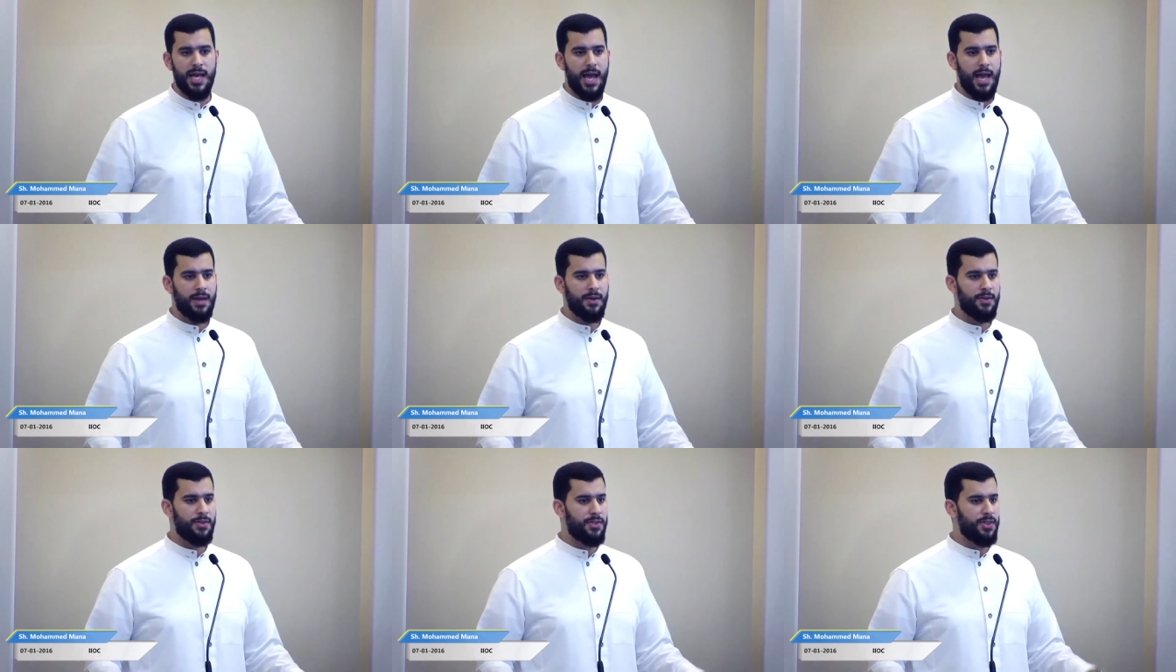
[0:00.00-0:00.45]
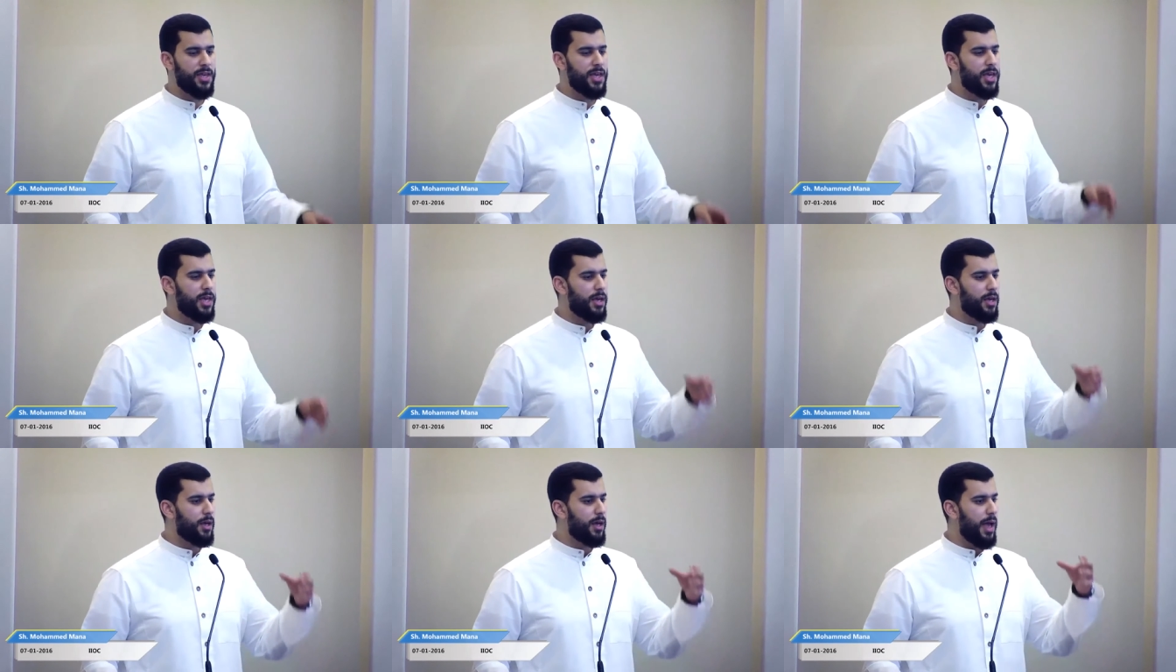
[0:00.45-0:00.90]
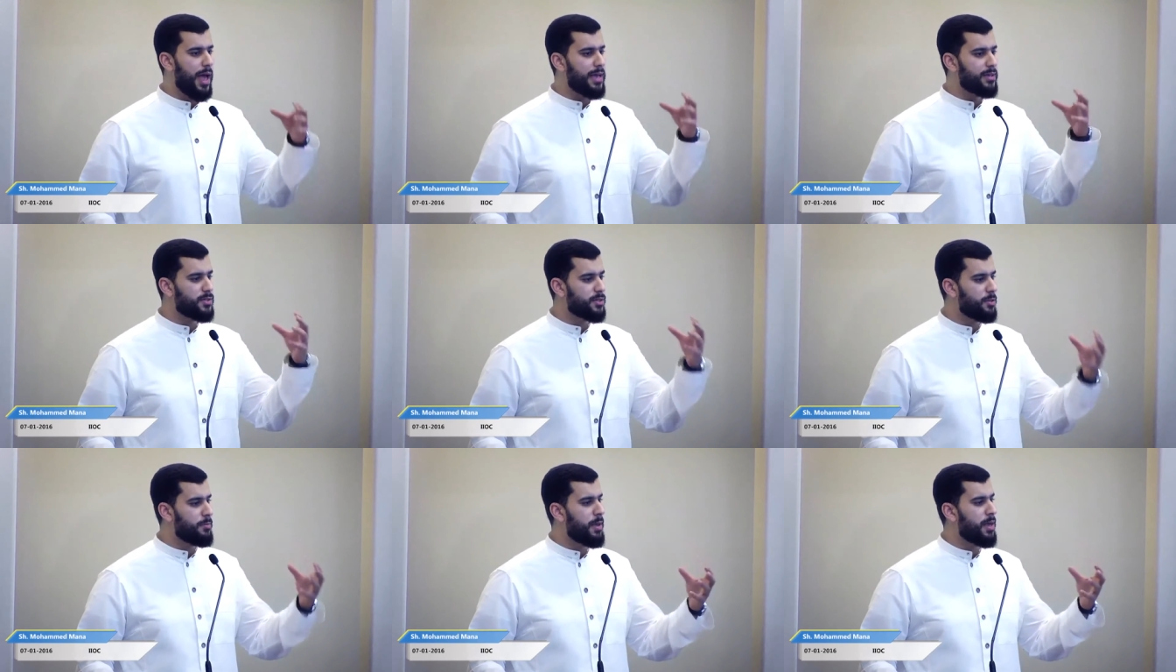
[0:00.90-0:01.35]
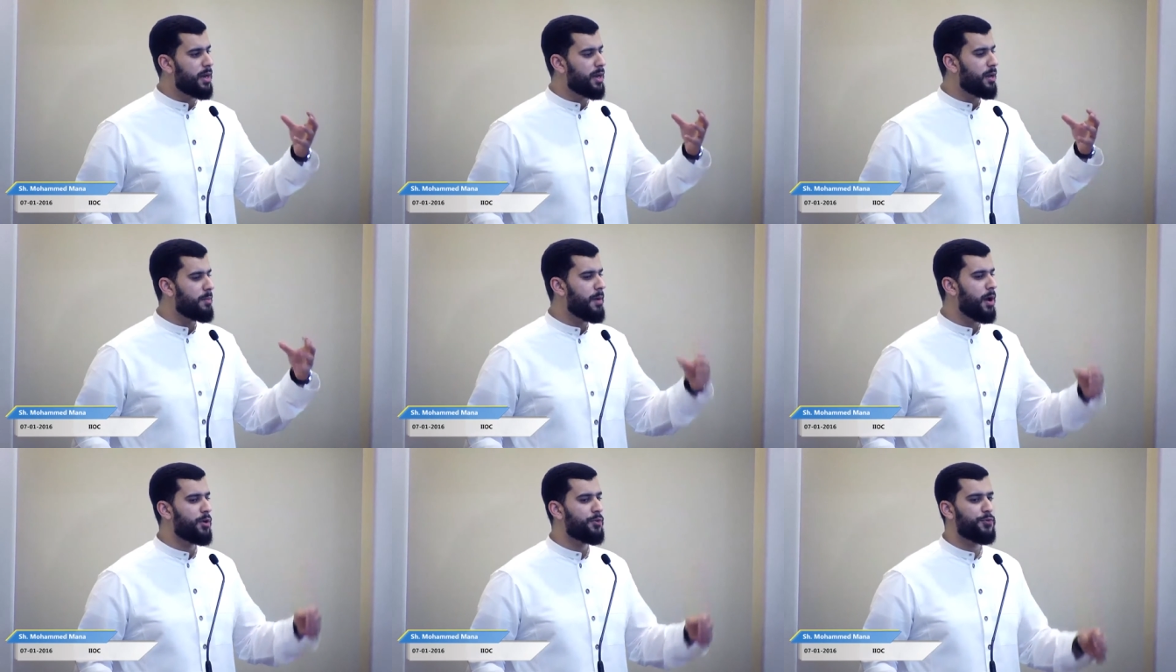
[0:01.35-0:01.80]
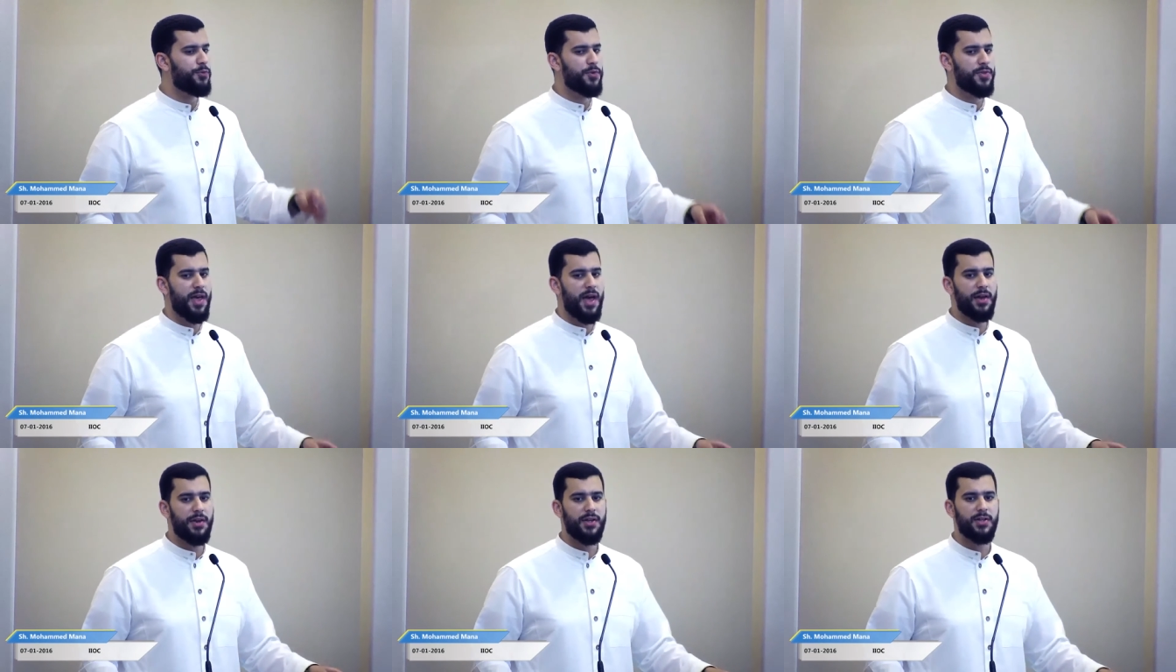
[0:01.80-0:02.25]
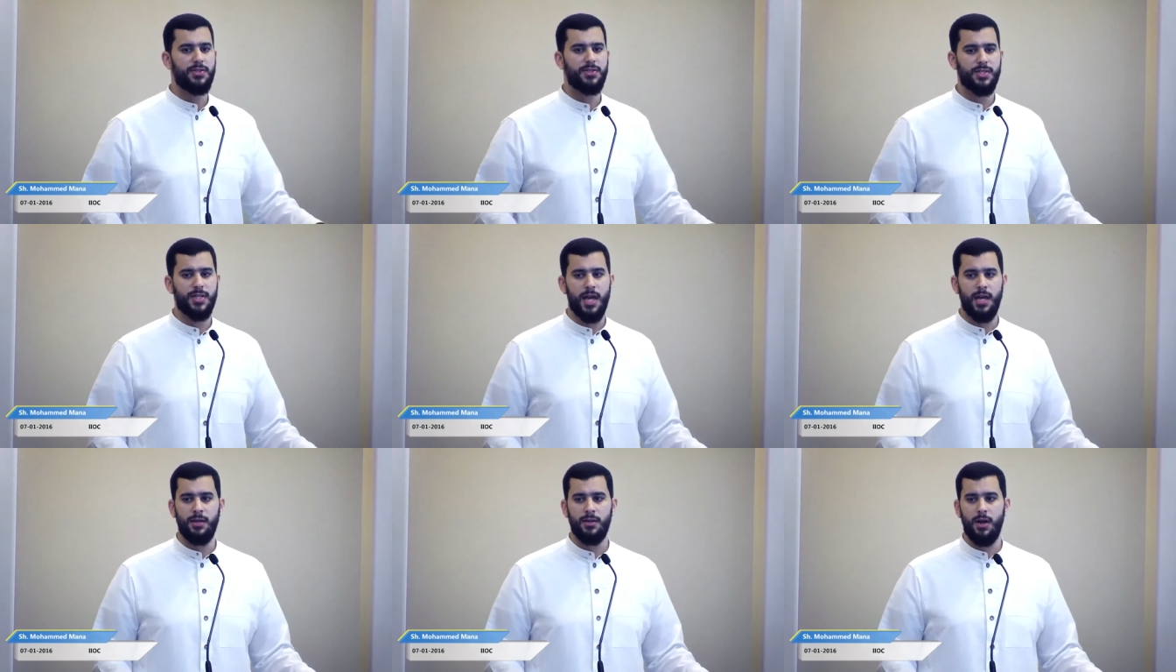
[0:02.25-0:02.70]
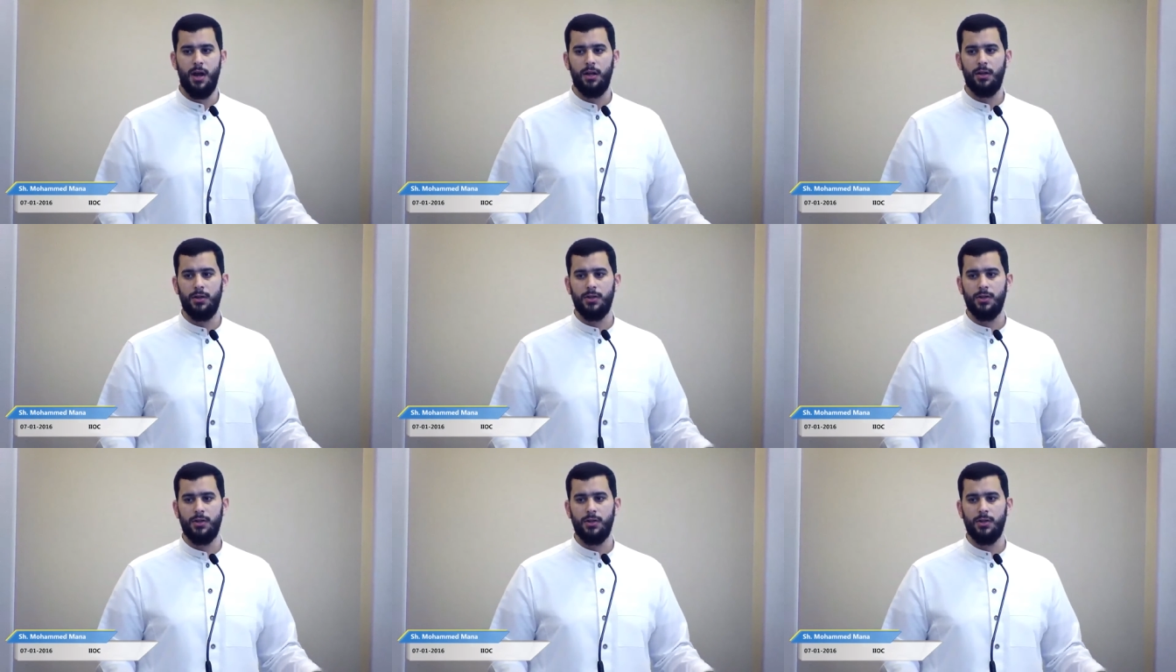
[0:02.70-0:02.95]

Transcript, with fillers: And the estimated amount for that is $10